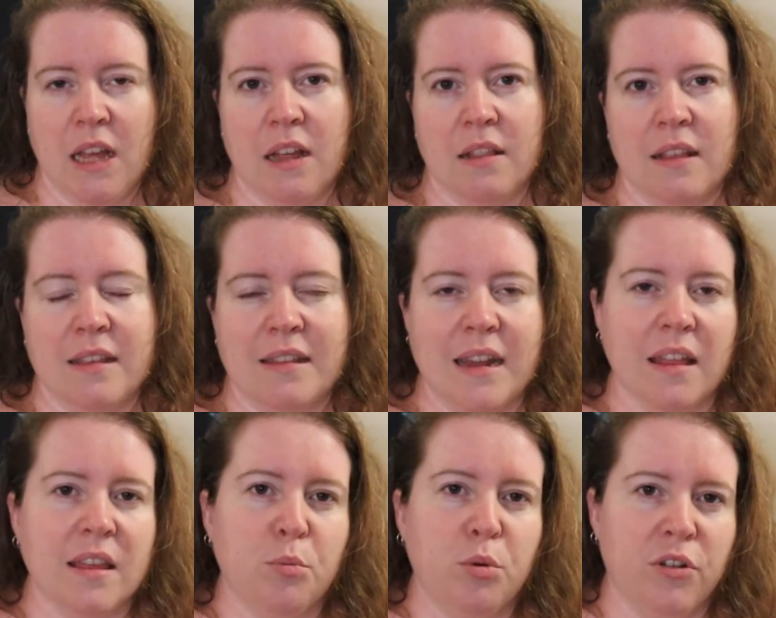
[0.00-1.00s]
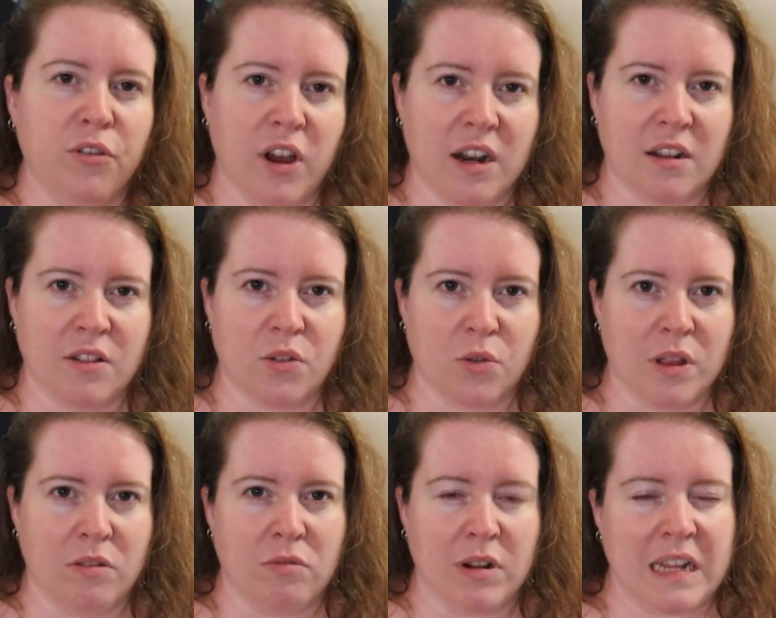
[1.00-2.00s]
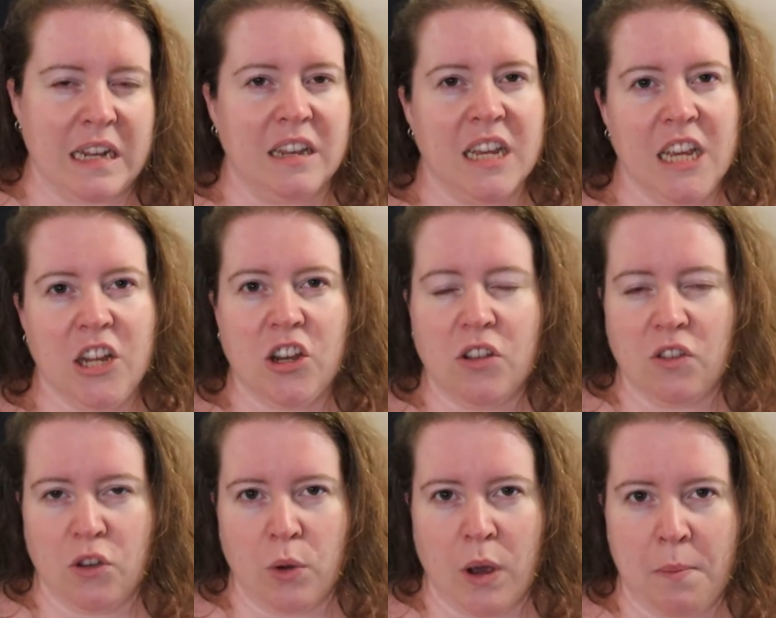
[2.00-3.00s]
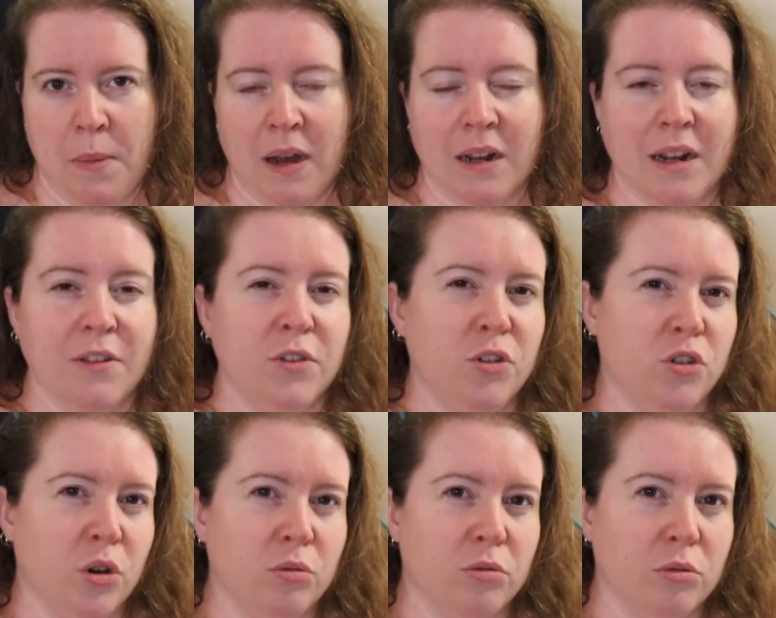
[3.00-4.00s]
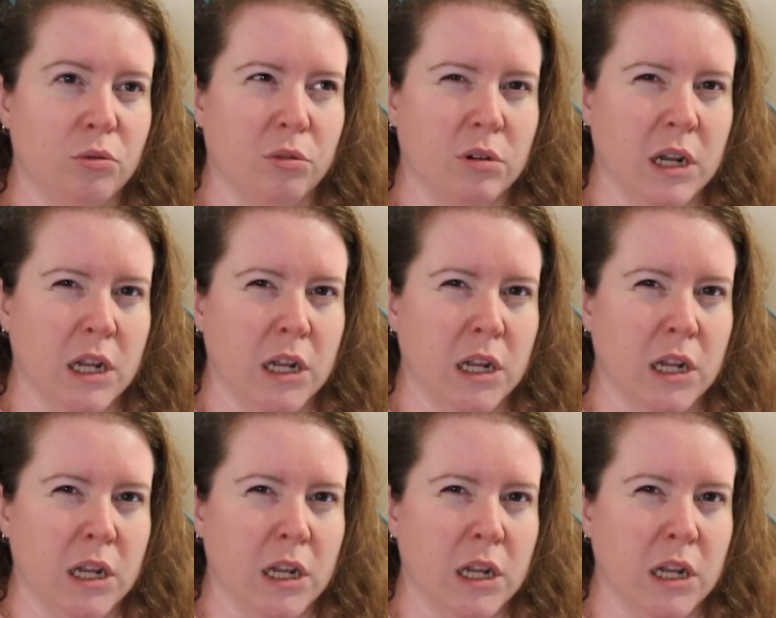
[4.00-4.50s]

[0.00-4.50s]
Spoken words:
there's nothing provided in the story that really teaches you about it if you don't already